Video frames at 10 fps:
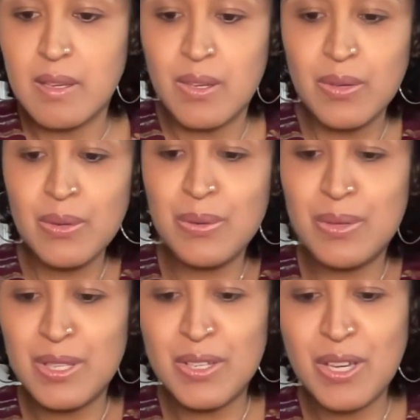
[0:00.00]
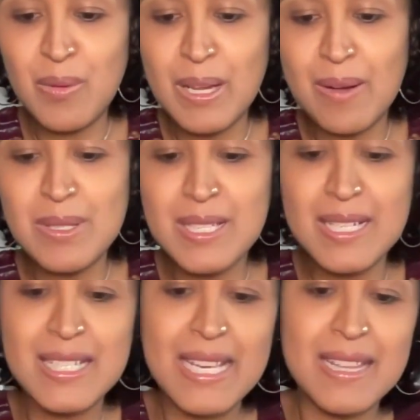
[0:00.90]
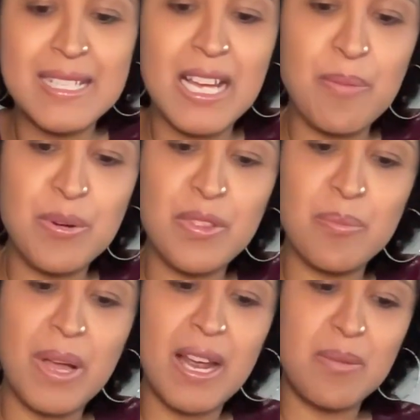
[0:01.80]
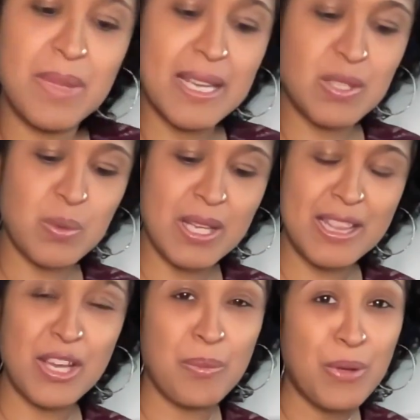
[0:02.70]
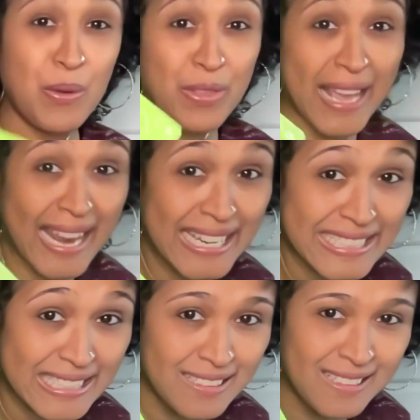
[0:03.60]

Ooh, you know what? I was going to say the top or the bottom. Guess what? They're both eight.